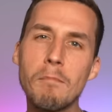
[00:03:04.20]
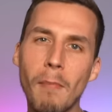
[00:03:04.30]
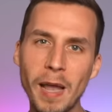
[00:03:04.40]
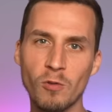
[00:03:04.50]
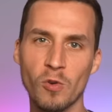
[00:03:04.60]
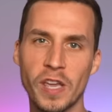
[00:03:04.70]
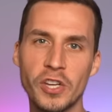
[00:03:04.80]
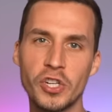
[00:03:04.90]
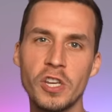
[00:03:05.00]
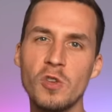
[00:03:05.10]
micro
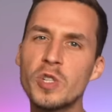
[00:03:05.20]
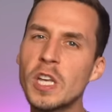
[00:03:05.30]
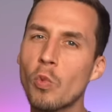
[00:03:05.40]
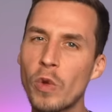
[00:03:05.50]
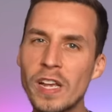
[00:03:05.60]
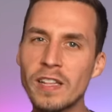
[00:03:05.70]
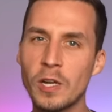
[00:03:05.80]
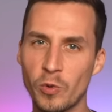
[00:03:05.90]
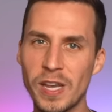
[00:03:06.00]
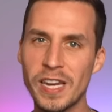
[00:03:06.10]
kitchen using real
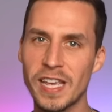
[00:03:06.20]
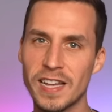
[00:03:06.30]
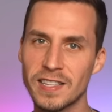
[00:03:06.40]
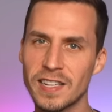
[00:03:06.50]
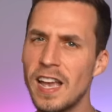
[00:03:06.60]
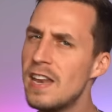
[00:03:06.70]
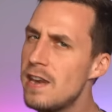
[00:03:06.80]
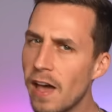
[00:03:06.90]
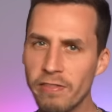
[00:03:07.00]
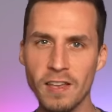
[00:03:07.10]
ingredients,
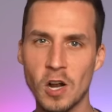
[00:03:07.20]
nothing